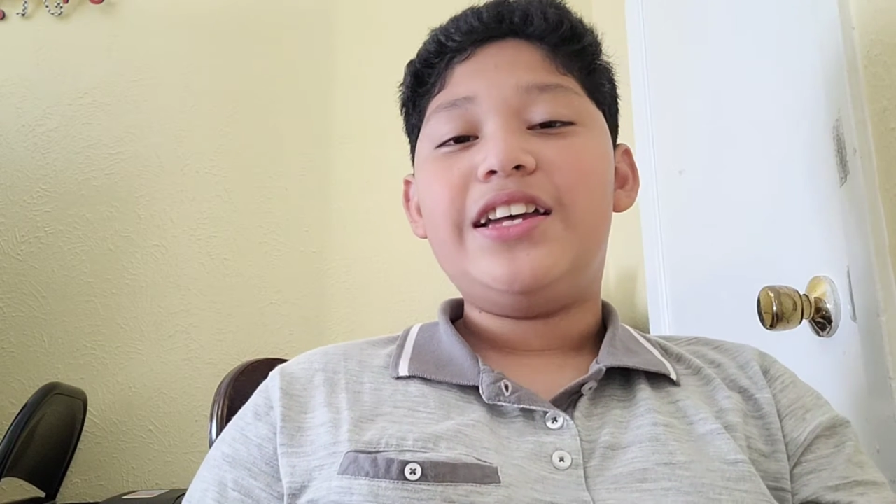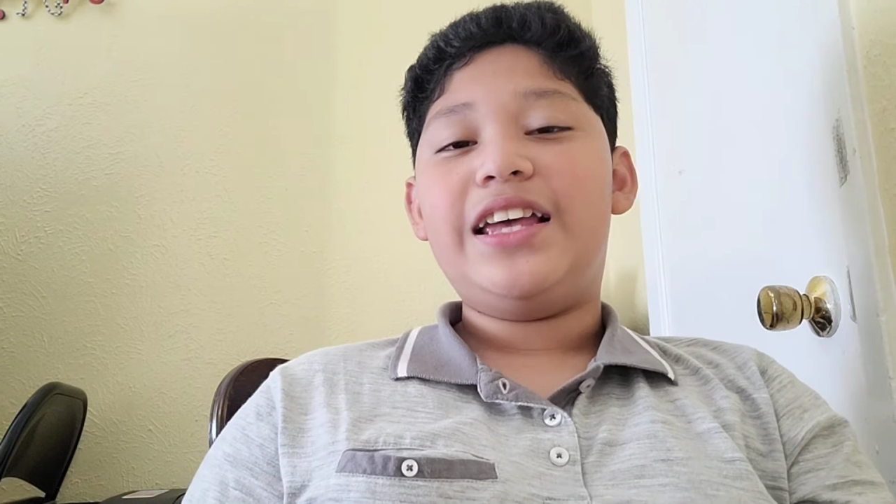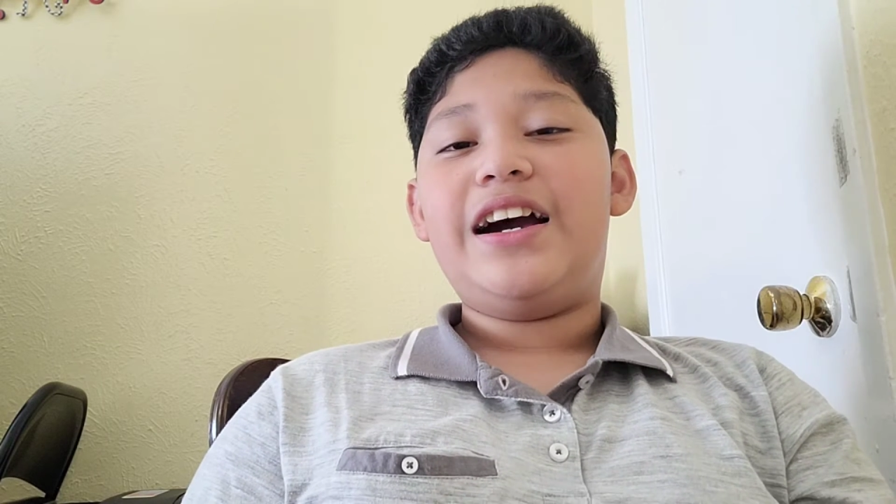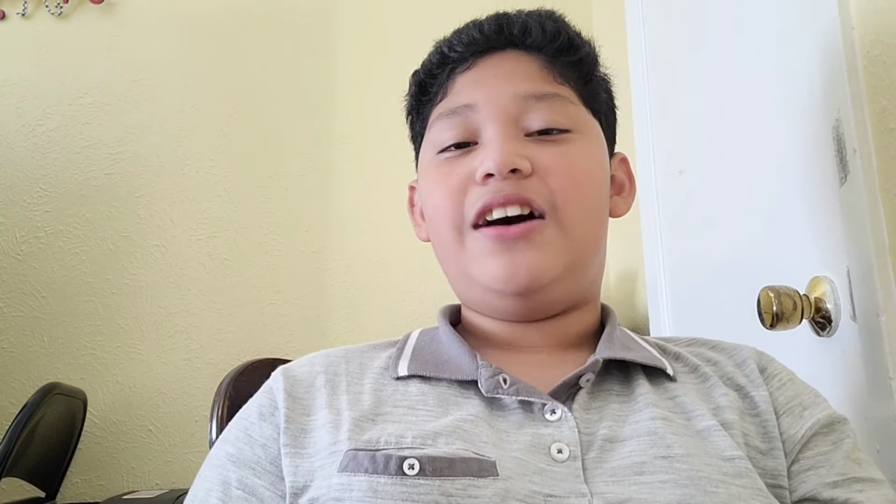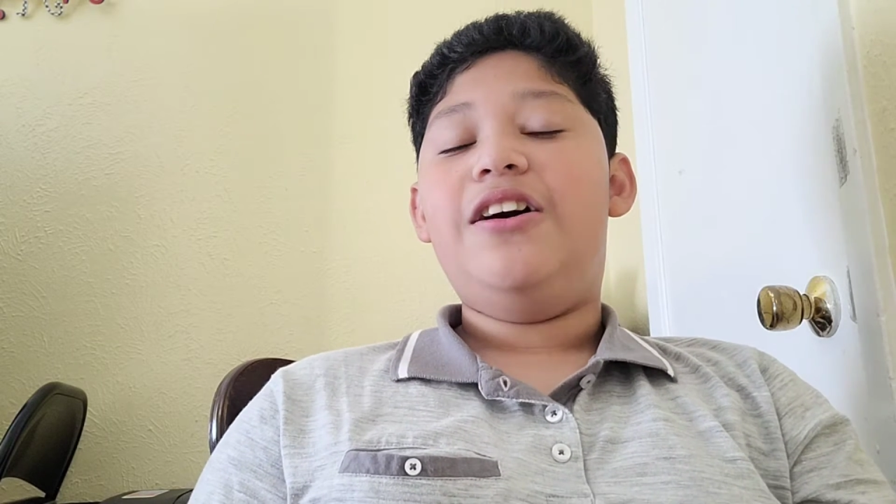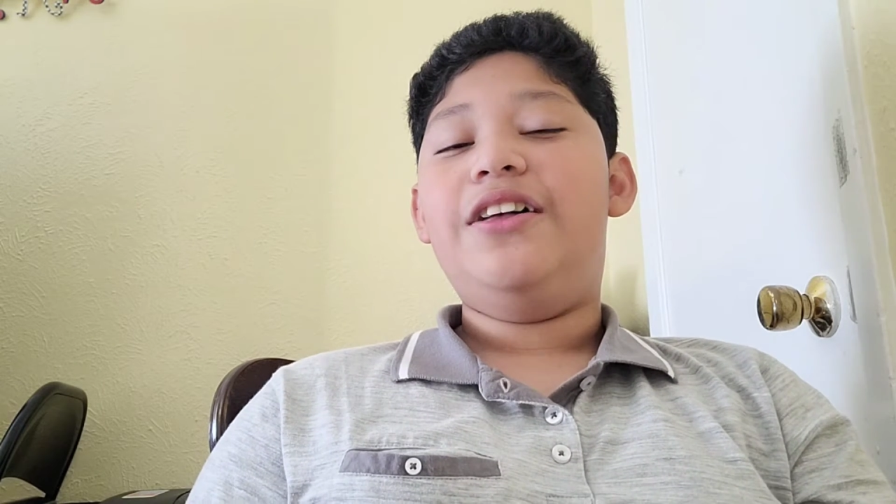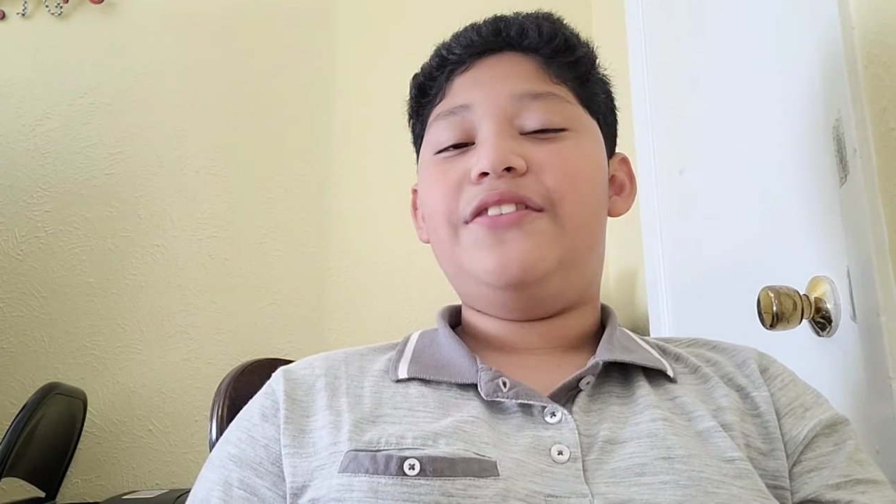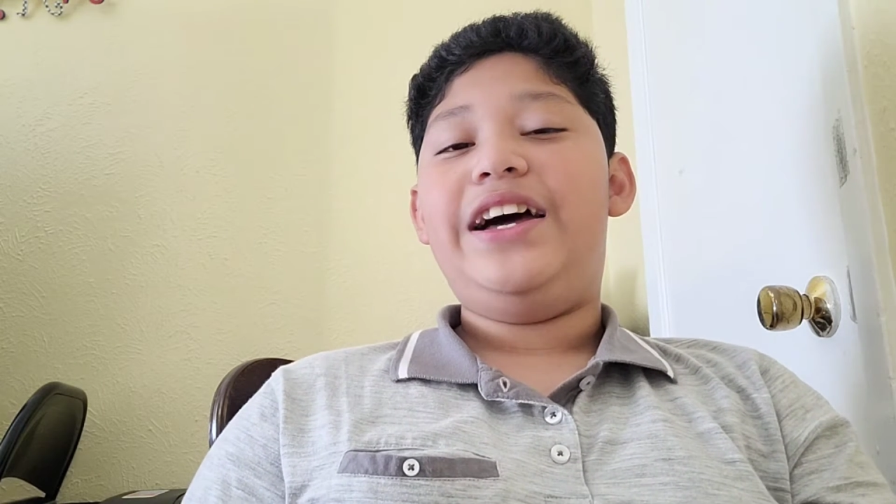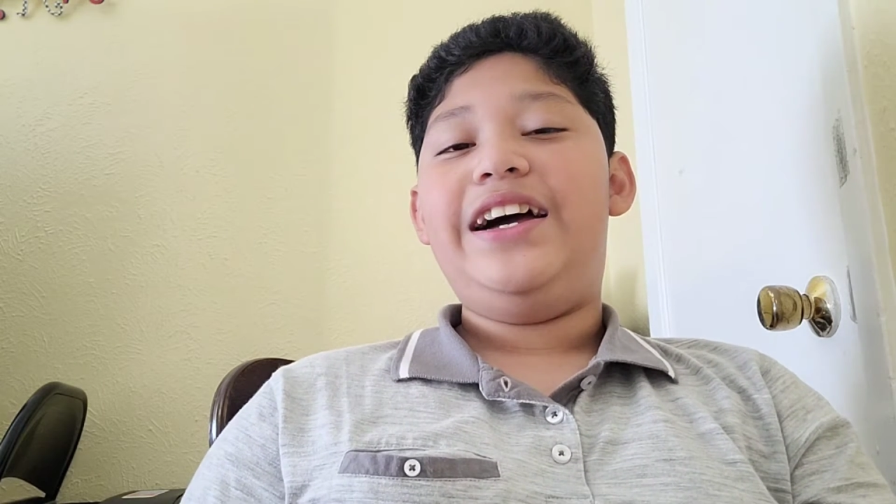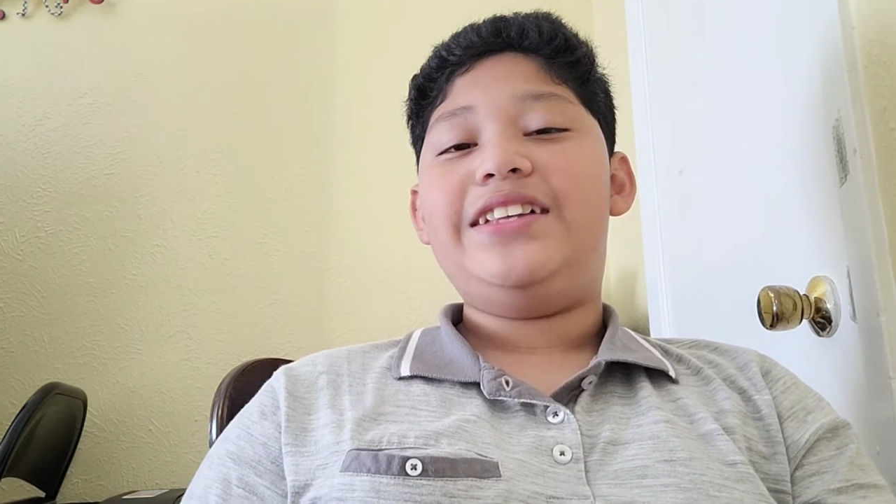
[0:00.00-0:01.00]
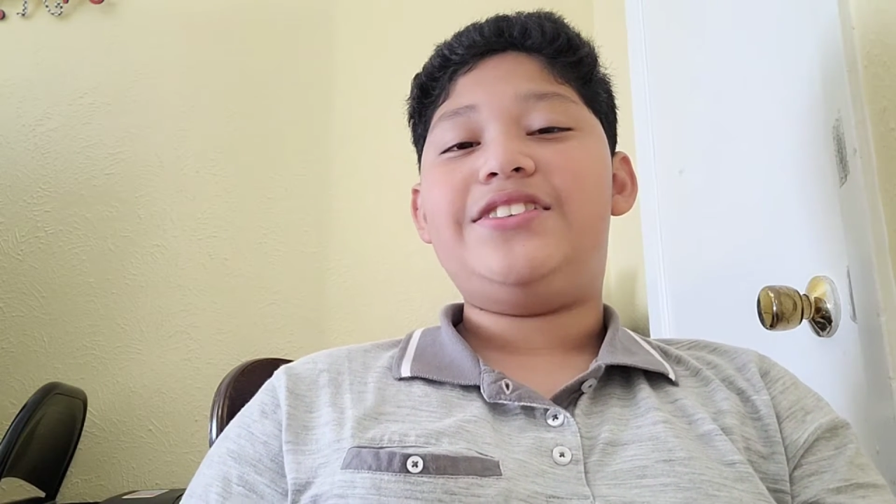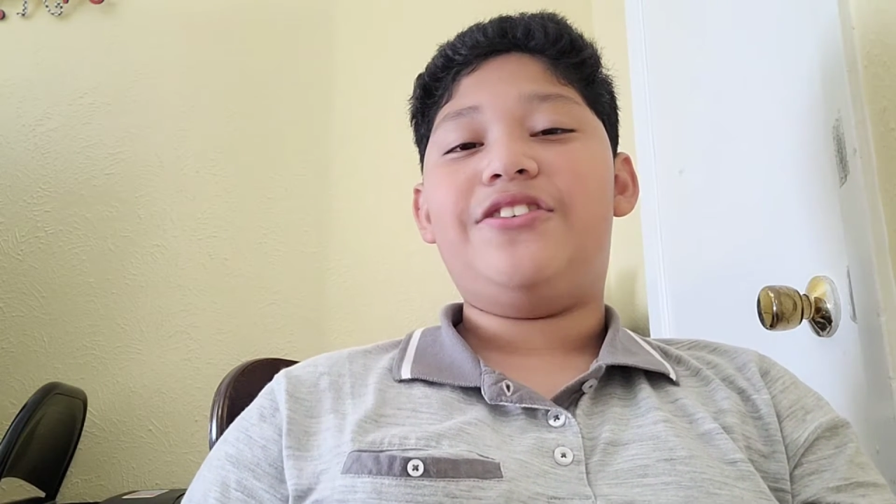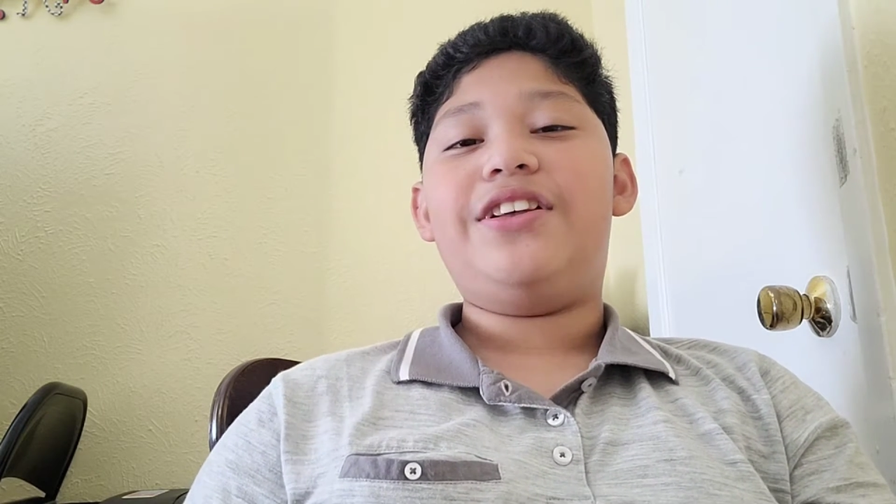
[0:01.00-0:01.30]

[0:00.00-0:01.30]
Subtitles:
Yeah, all of that. So